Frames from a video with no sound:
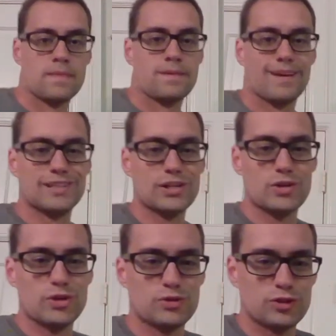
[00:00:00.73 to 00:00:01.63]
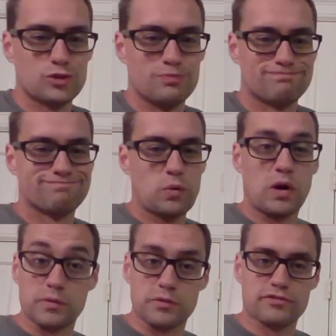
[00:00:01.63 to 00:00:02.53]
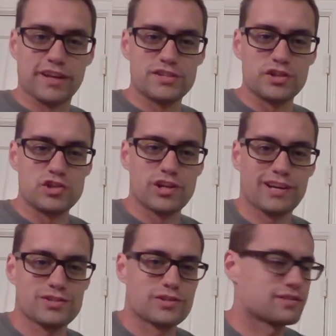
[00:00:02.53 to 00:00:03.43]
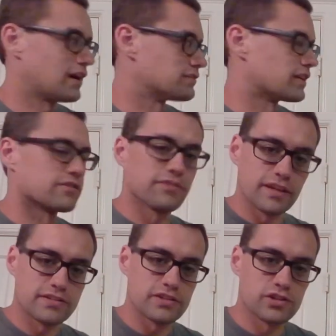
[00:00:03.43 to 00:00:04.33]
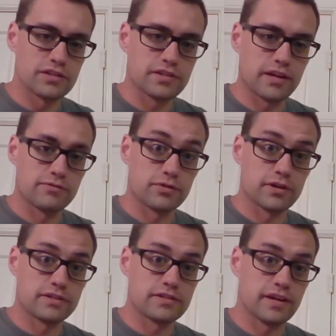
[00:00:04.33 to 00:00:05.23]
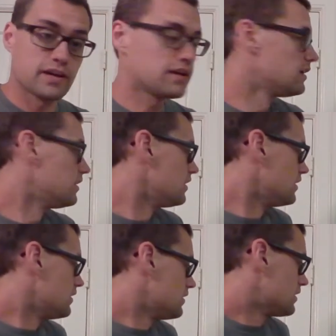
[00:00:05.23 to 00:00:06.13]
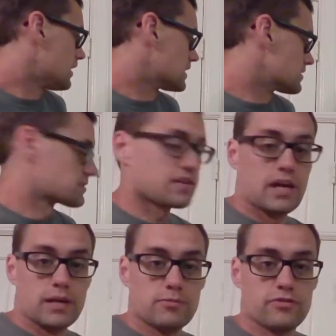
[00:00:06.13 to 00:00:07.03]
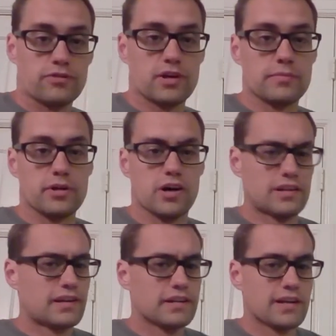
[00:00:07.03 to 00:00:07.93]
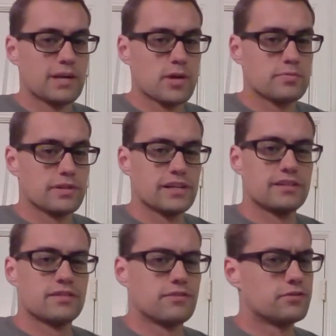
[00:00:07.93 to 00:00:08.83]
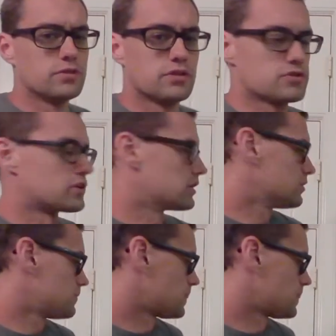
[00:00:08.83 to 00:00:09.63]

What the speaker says: Hello, YouTube. Welcome to Feisty Chess. I've got a feisty chess game for you today. This came from an online game I played a few years ago.